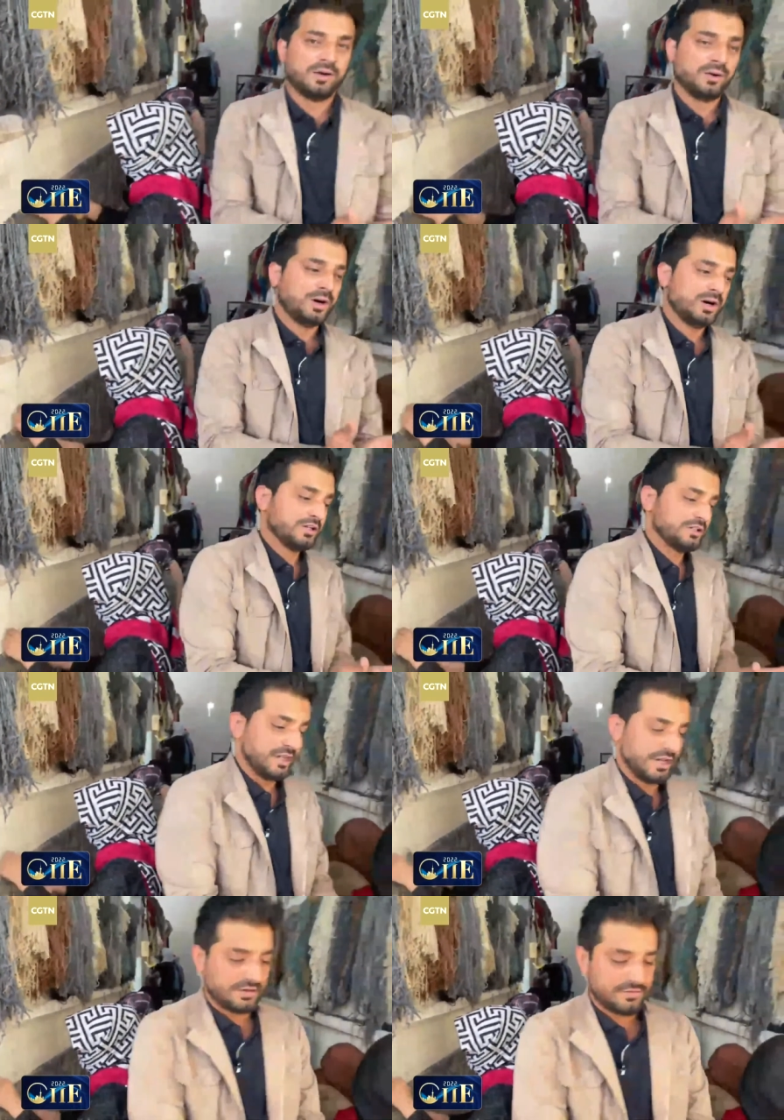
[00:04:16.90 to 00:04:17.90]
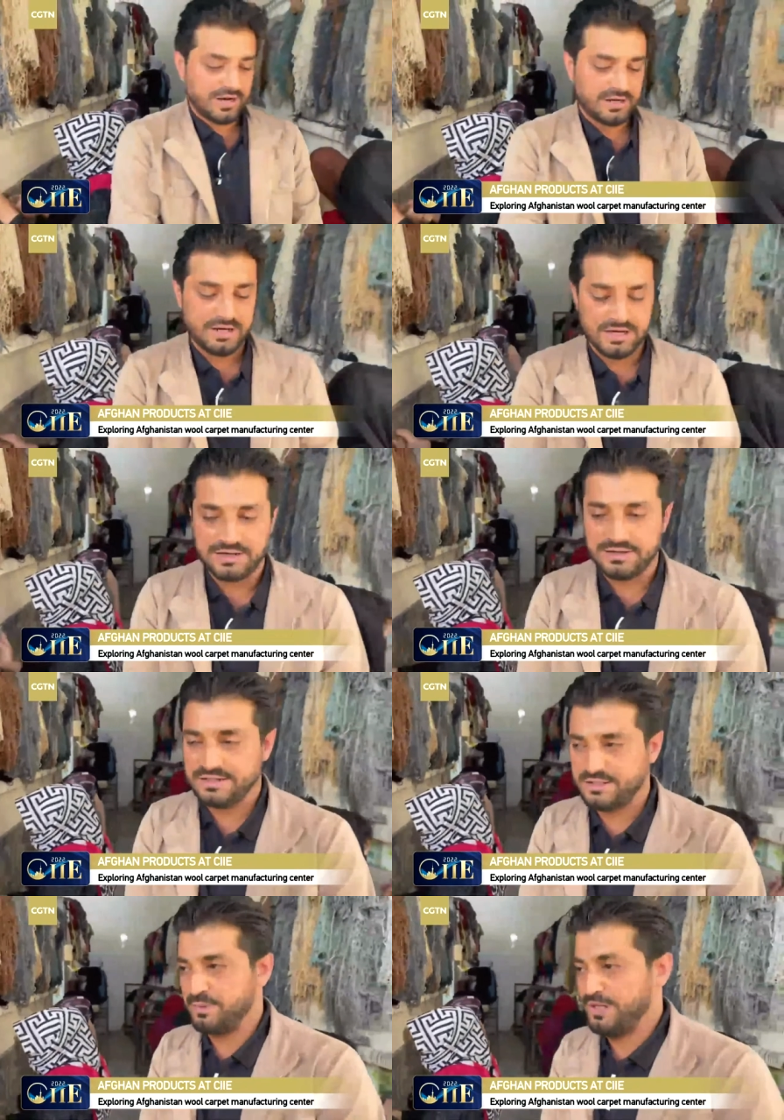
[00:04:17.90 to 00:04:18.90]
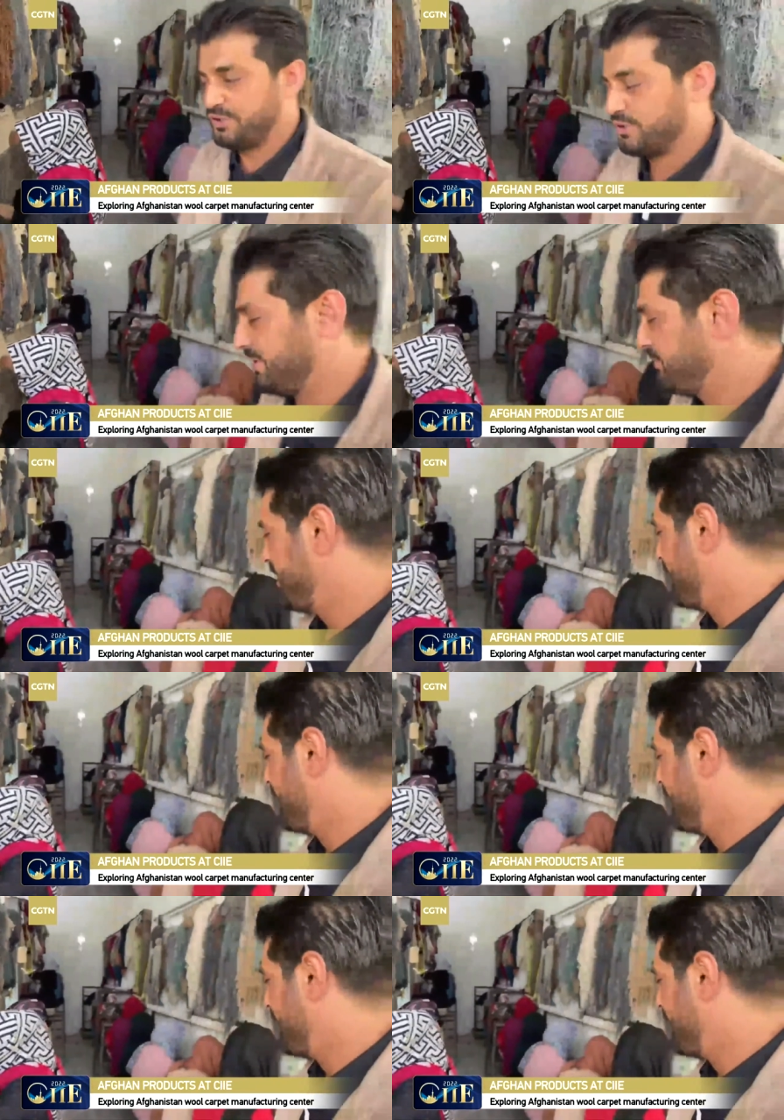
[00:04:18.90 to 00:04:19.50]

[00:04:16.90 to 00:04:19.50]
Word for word: who are sitting right here. Let's speak to them